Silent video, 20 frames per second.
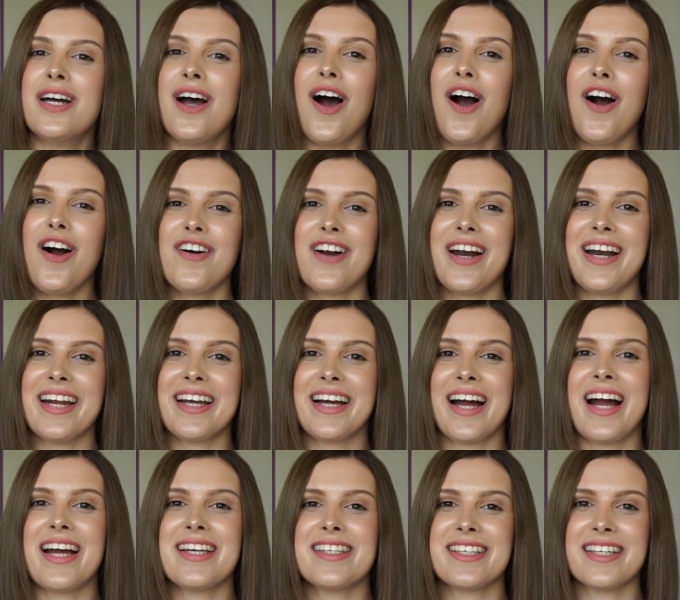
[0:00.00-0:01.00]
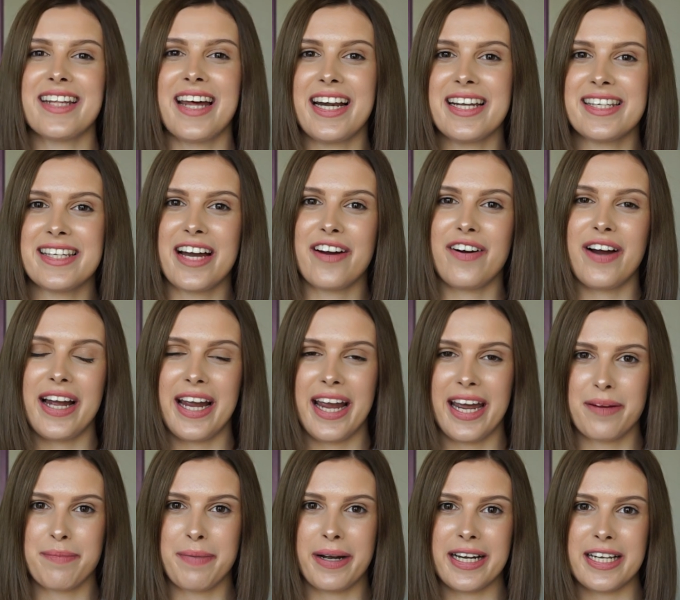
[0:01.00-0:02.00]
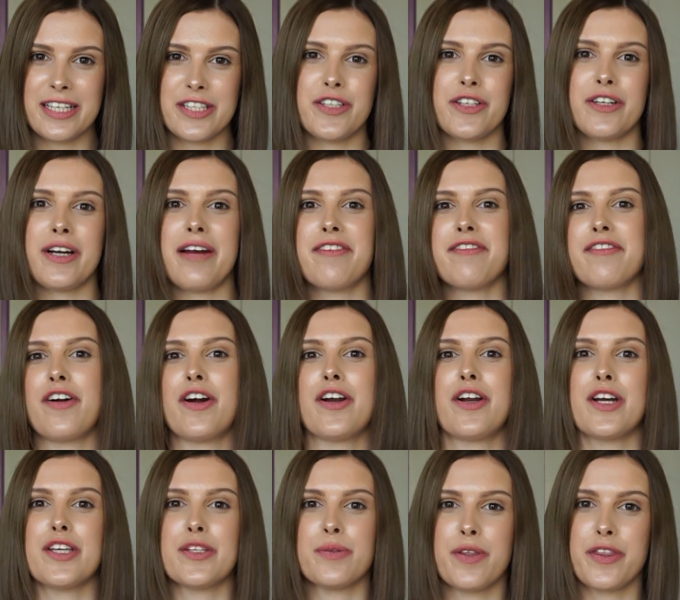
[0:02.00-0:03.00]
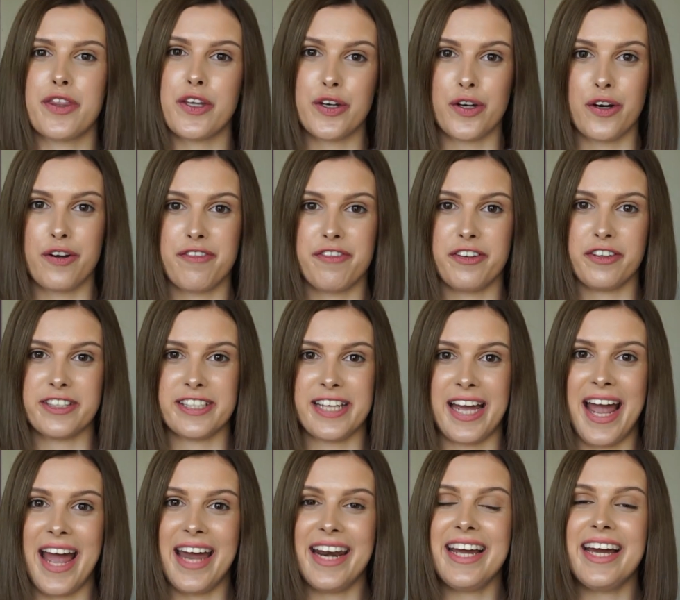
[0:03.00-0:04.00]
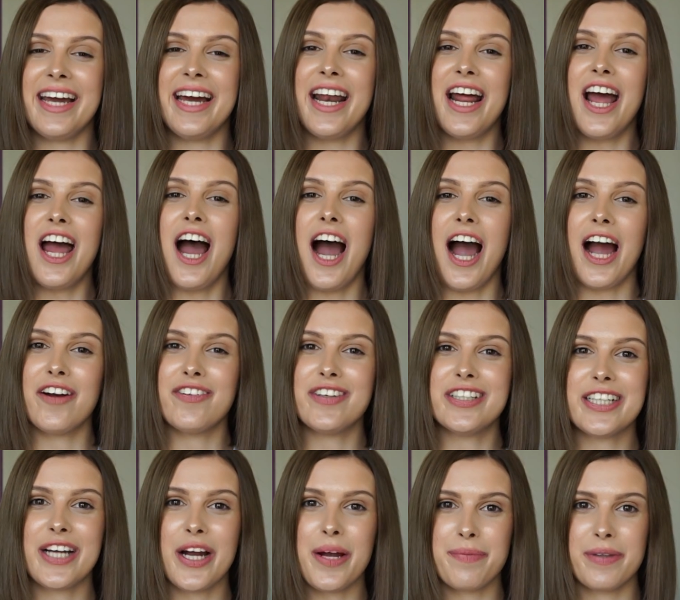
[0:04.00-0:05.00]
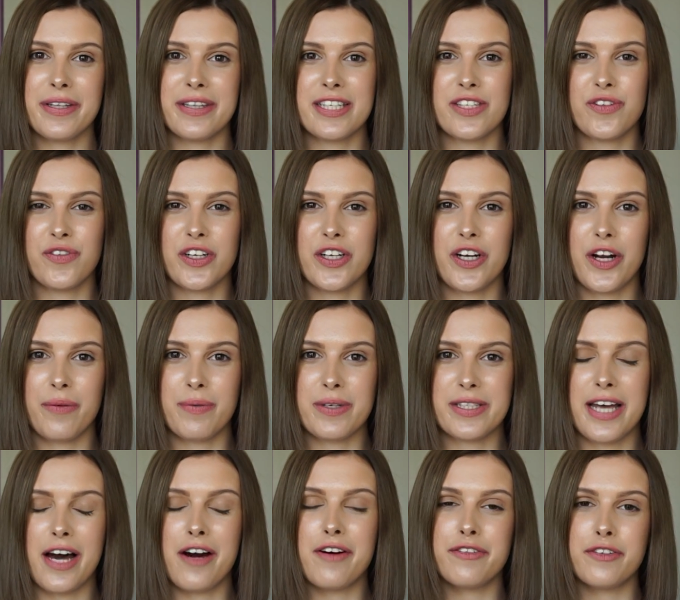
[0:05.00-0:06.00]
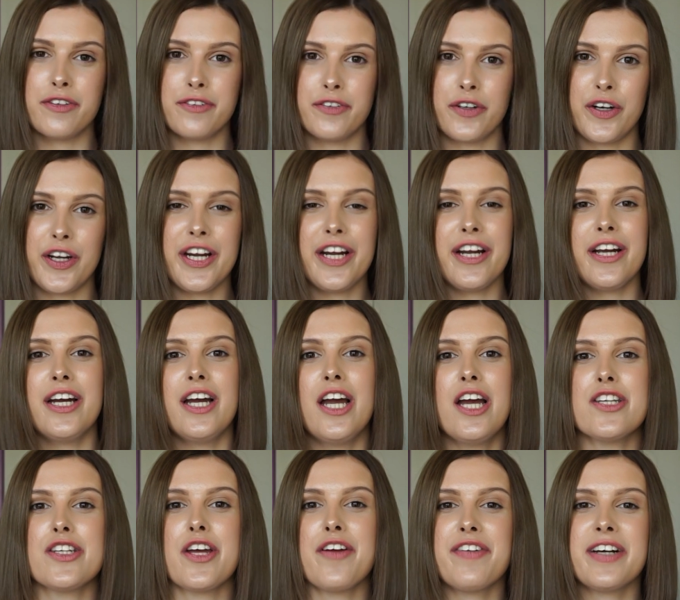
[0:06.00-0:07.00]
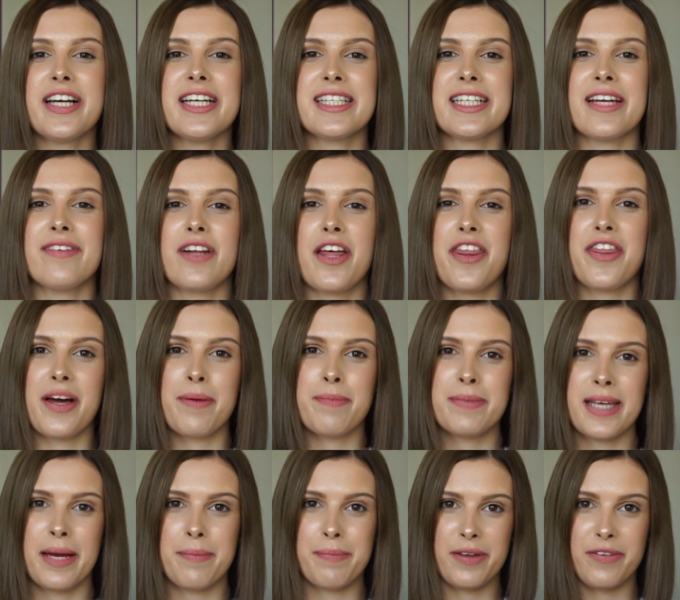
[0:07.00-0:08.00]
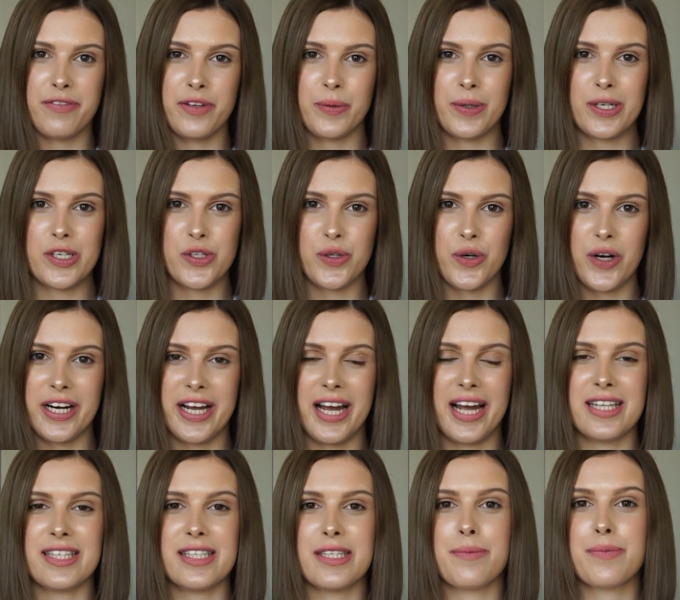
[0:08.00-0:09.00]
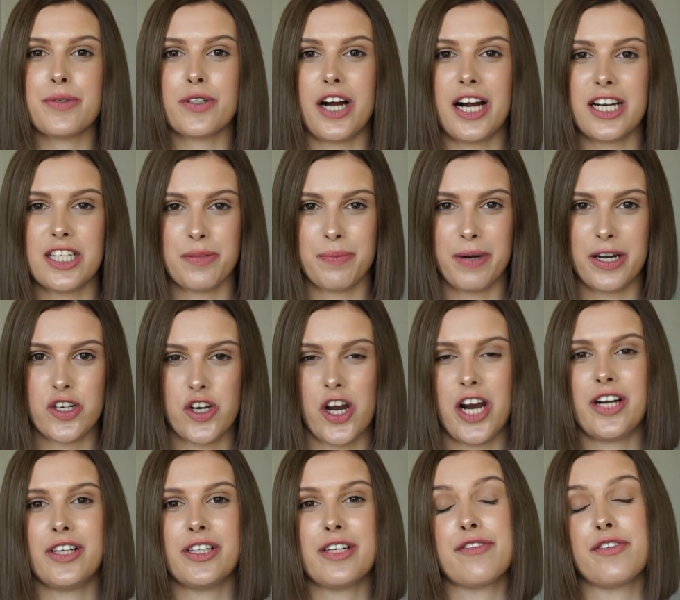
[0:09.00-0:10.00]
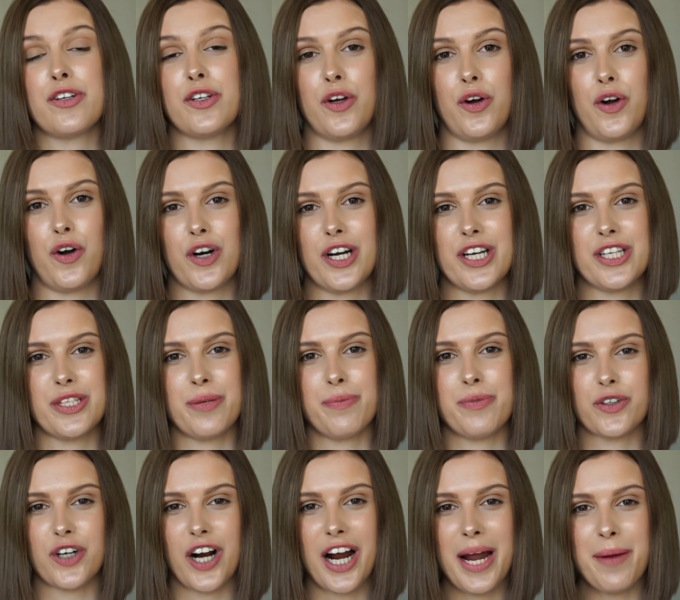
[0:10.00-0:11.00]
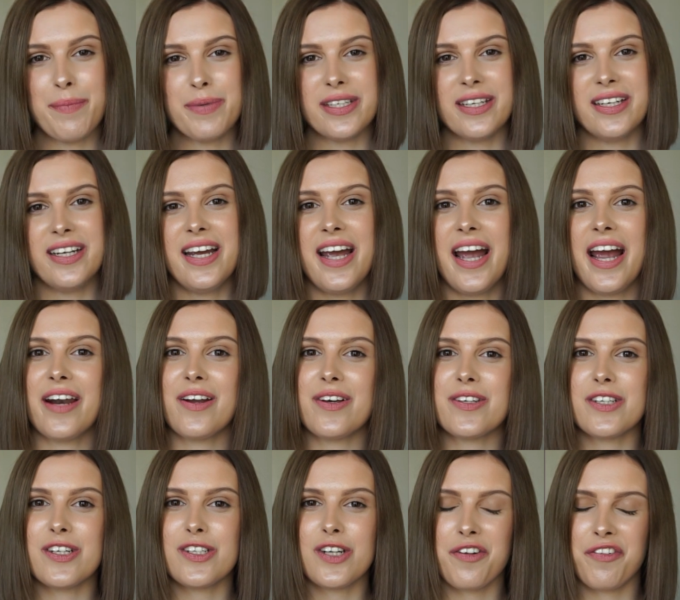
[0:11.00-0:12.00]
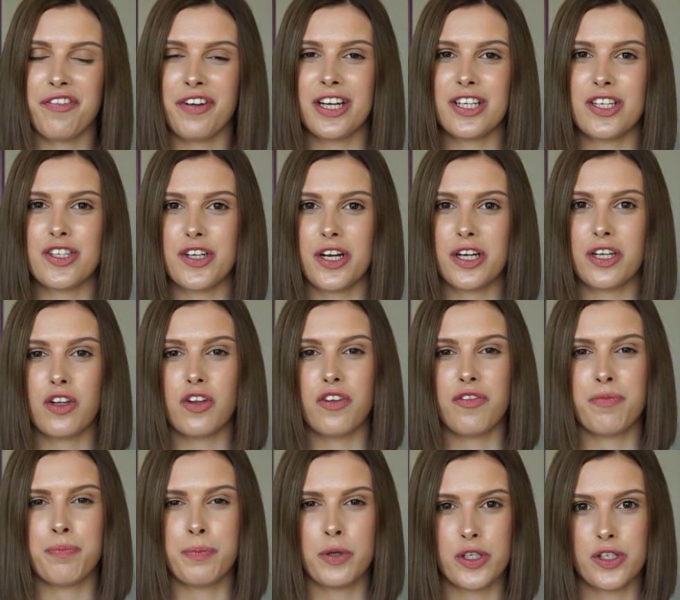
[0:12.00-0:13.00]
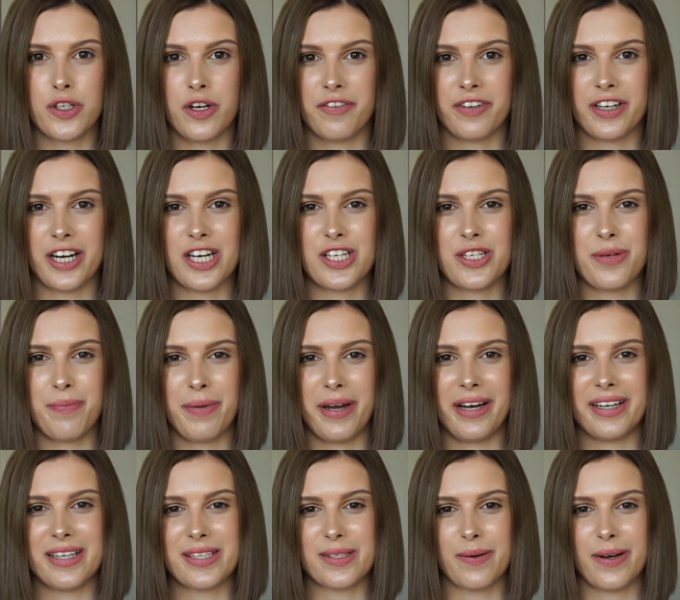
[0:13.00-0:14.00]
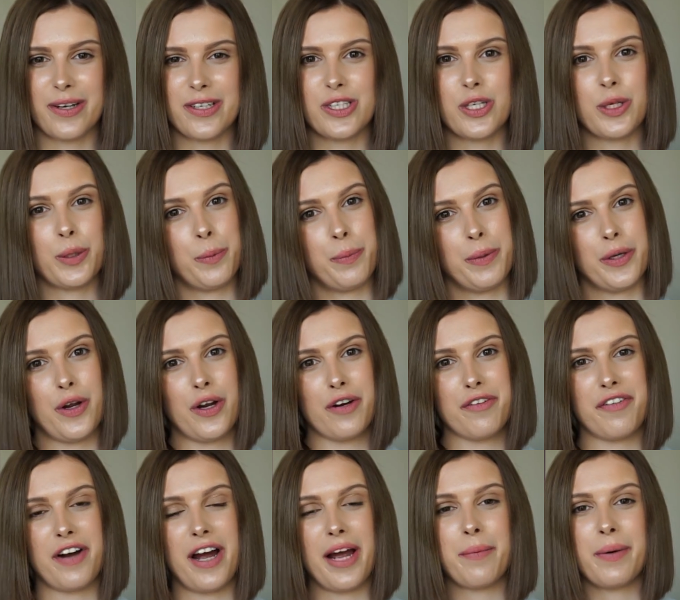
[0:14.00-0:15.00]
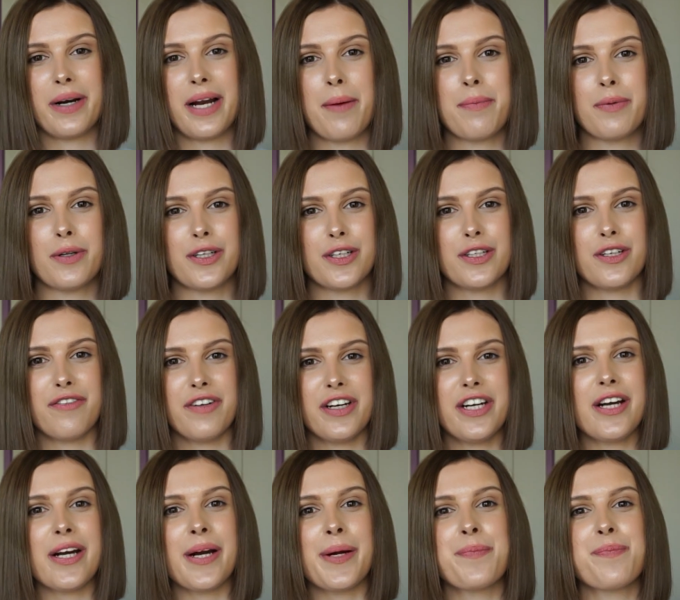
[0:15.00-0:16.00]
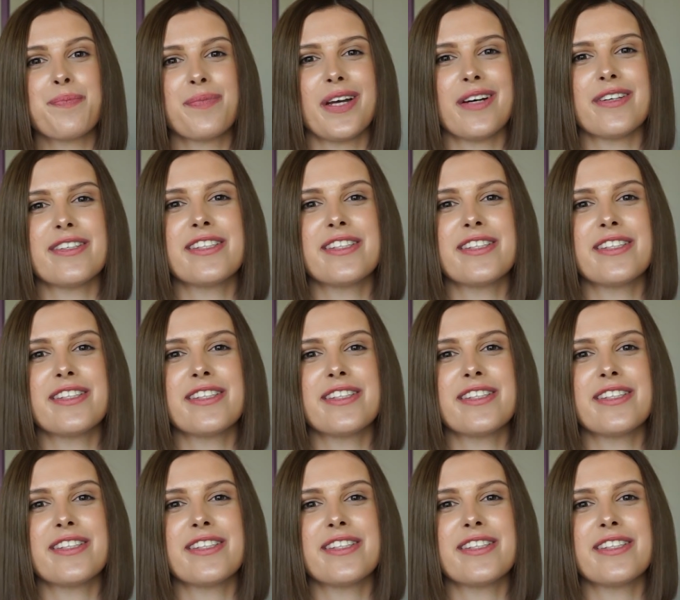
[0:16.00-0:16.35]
Alrighty guys, so that is how I edit my Instagram photos with the no filter edit. I really hope that this video was helpful for you. Don't forget to give it a thumbs up if you enjoyed it, and subscribe to my channel if you're not already subscribed. And also don't forget to turn on the push notification bell as well, so you can be notified when I upload a new video. I'll